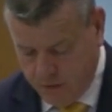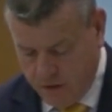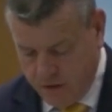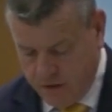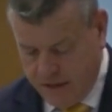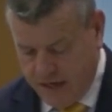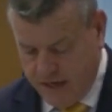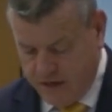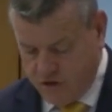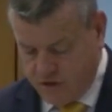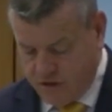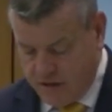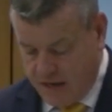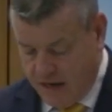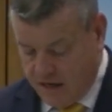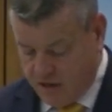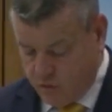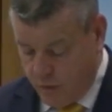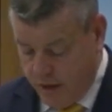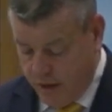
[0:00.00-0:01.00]
Indeed, just
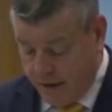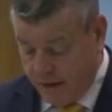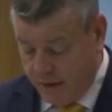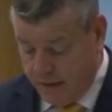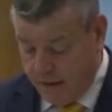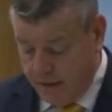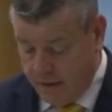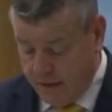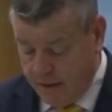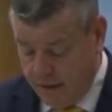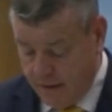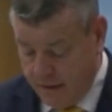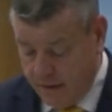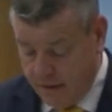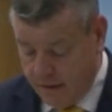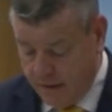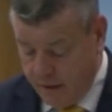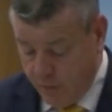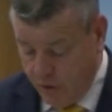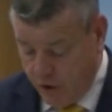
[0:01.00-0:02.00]
last week,
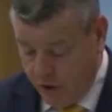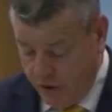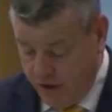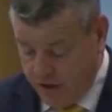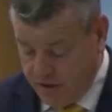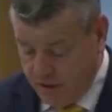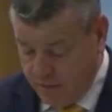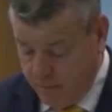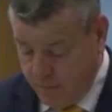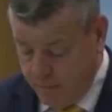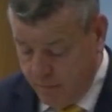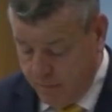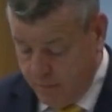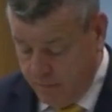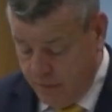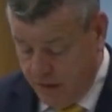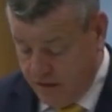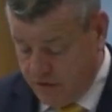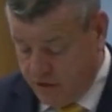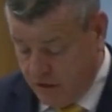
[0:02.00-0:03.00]
the Immigration
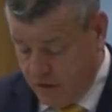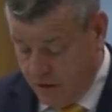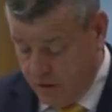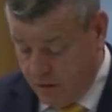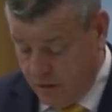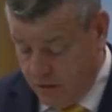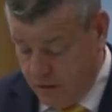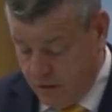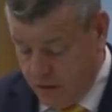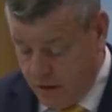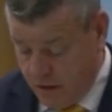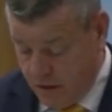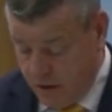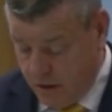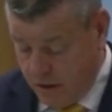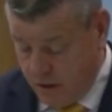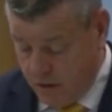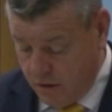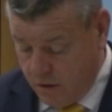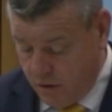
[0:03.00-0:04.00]
Minister,
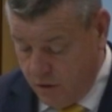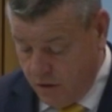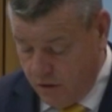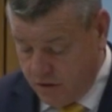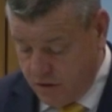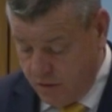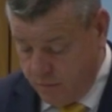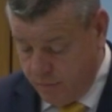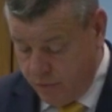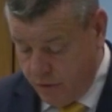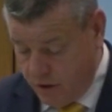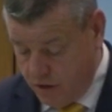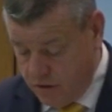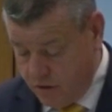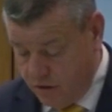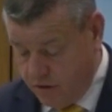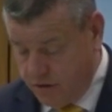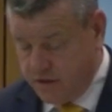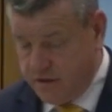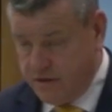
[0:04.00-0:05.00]
who has a
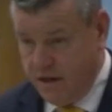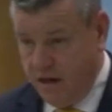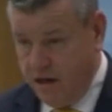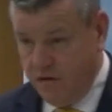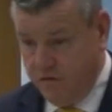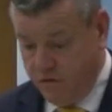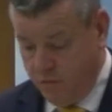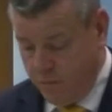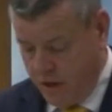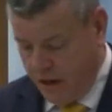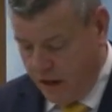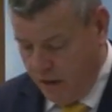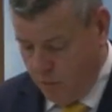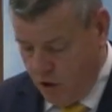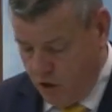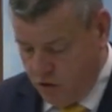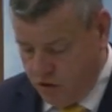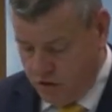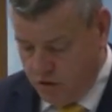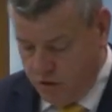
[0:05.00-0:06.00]
personal disdain for Mickey
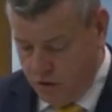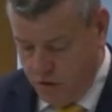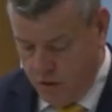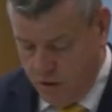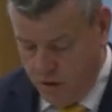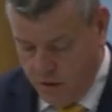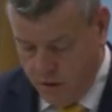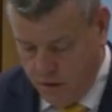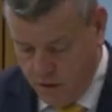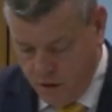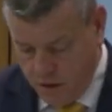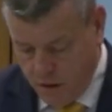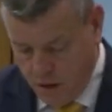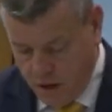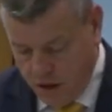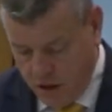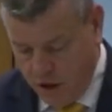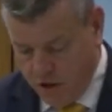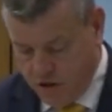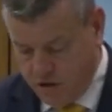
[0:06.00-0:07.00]
Mouse,
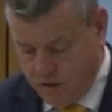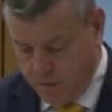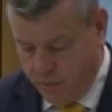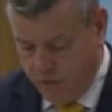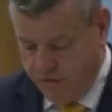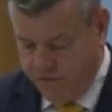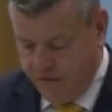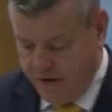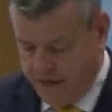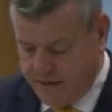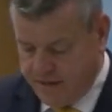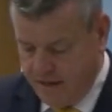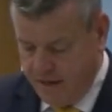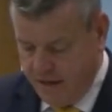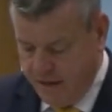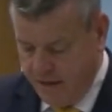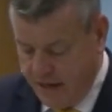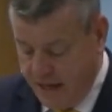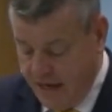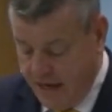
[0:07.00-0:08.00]
announced a professional
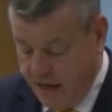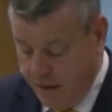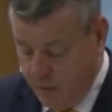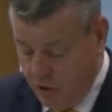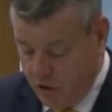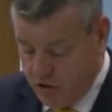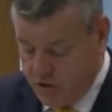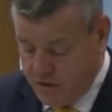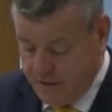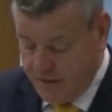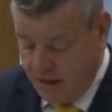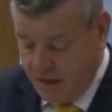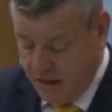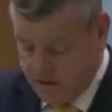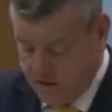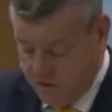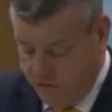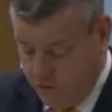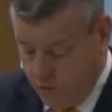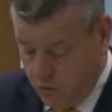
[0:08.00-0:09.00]
enablers
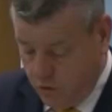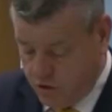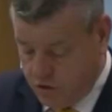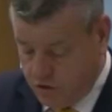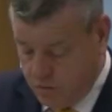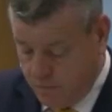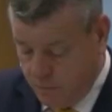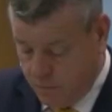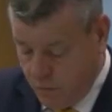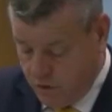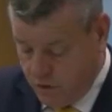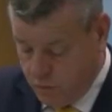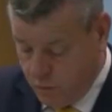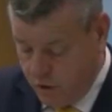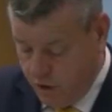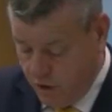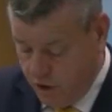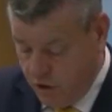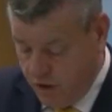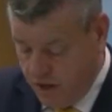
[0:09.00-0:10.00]
task force, which
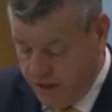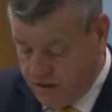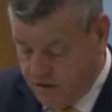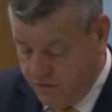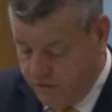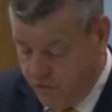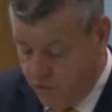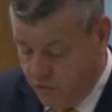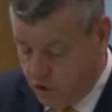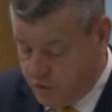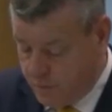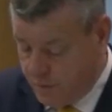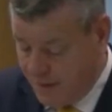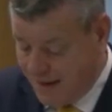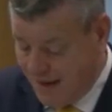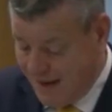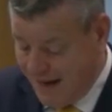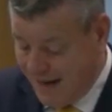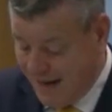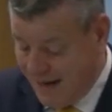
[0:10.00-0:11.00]
would increase
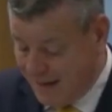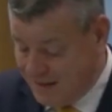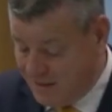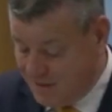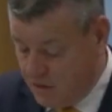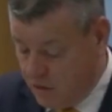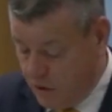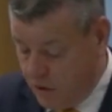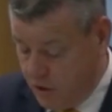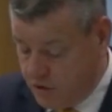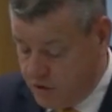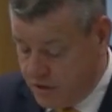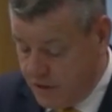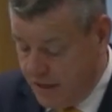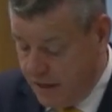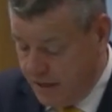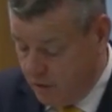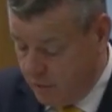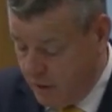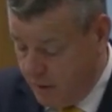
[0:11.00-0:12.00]
enforcement against lawyers
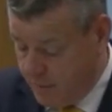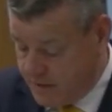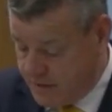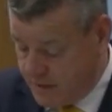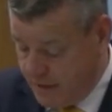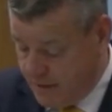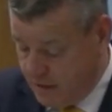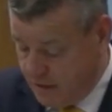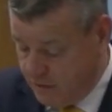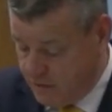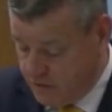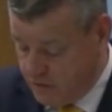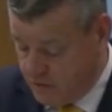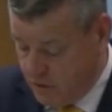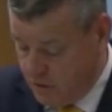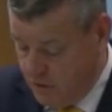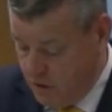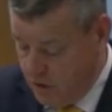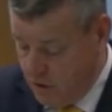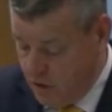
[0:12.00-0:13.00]
and legal
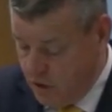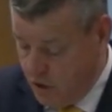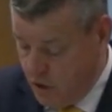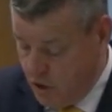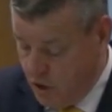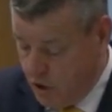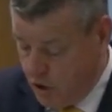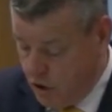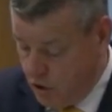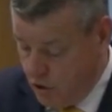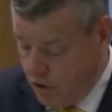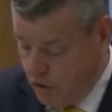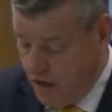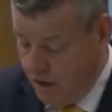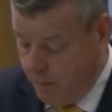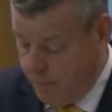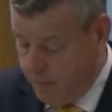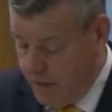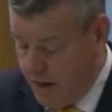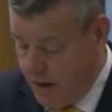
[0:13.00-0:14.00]
representatives who help